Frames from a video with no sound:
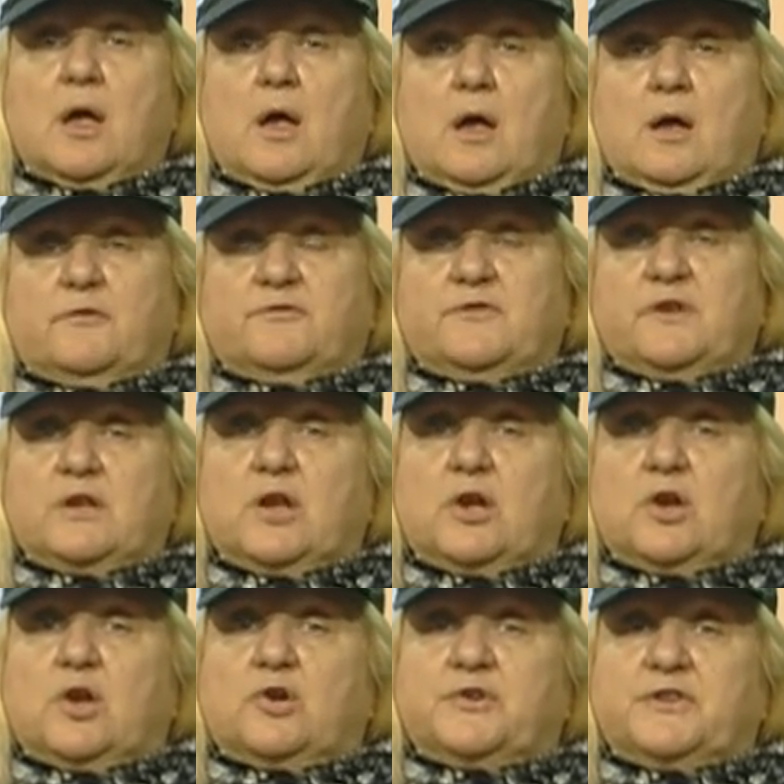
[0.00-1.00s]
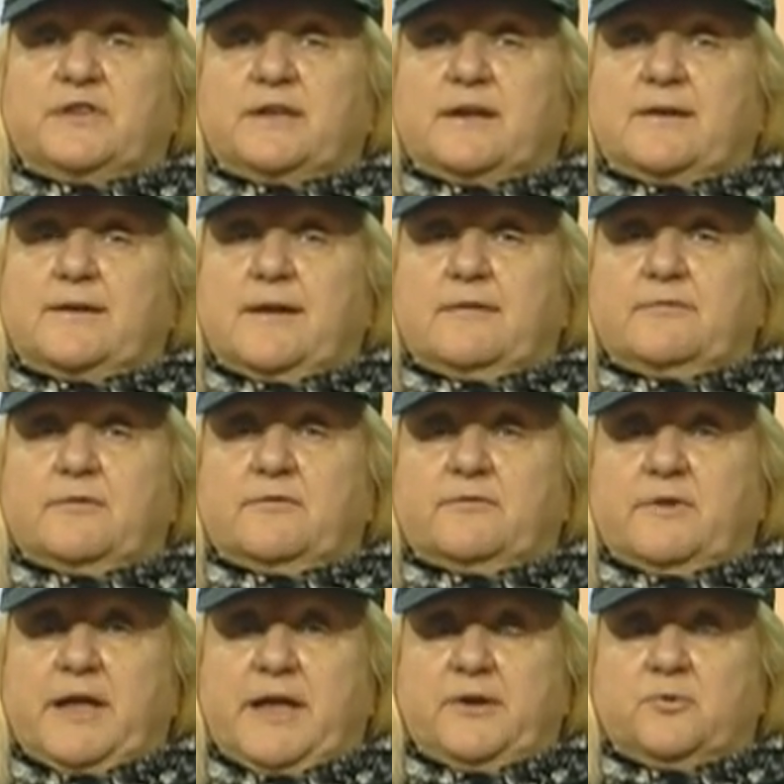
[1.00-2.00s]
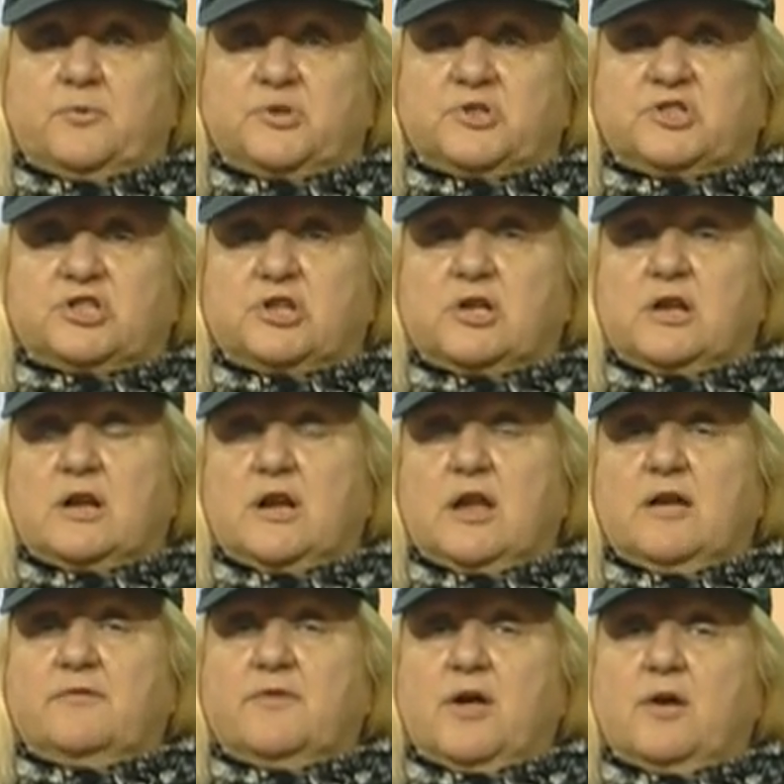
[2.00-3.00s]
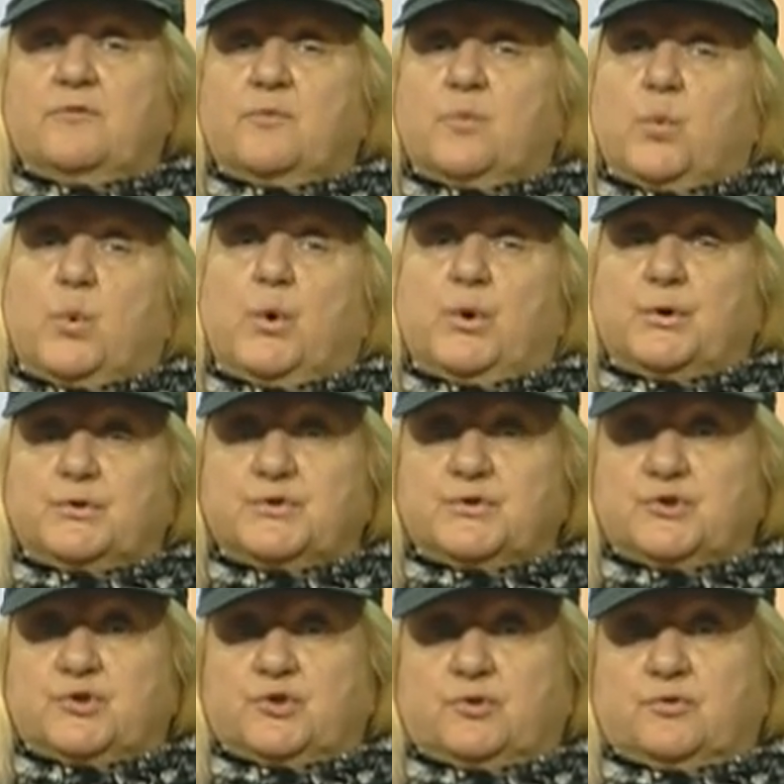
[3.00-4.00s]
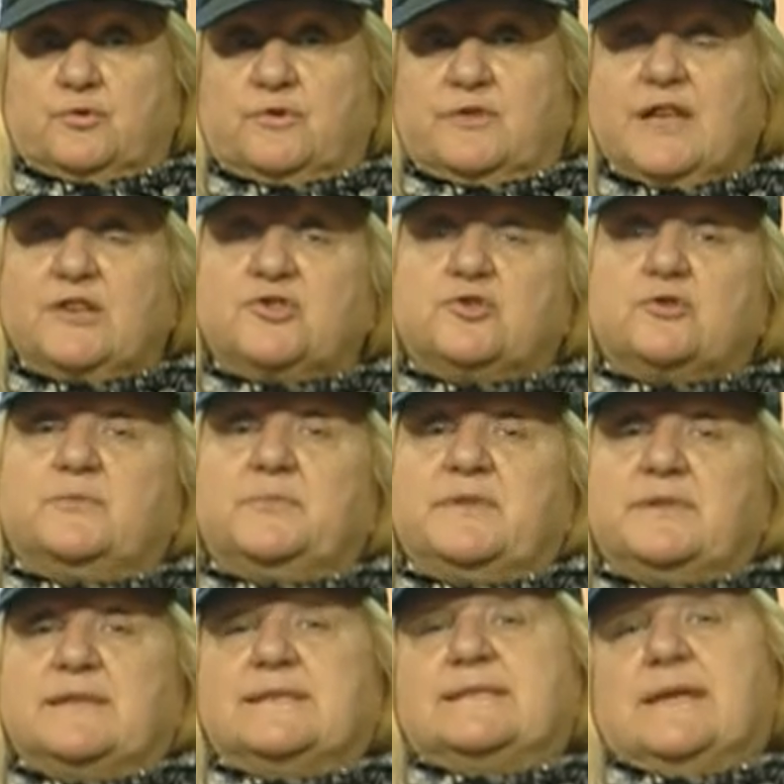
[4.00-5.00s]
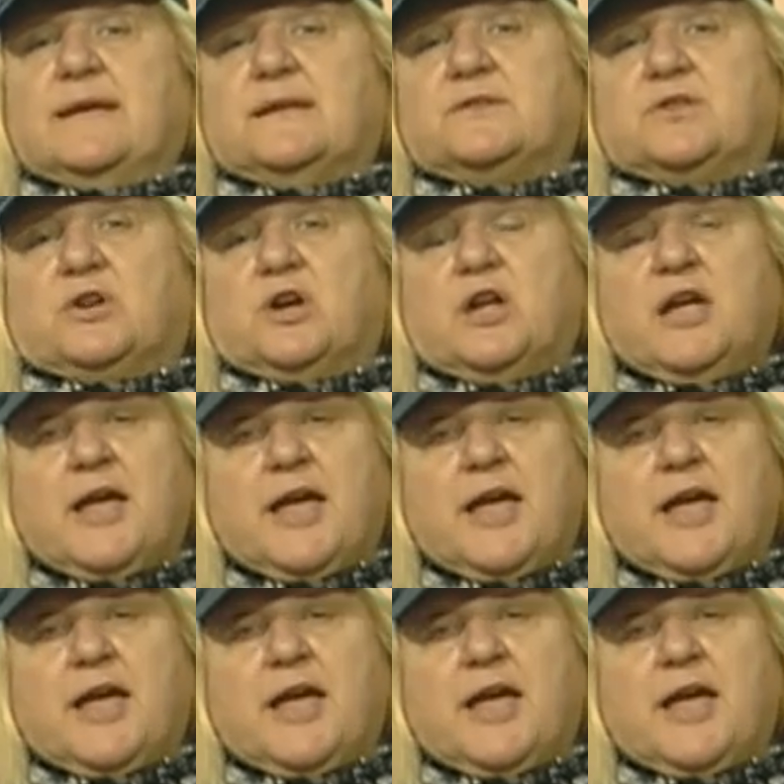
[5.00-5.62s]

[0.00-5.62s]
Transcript: Philologia, love of language, love of words should. That should be the center.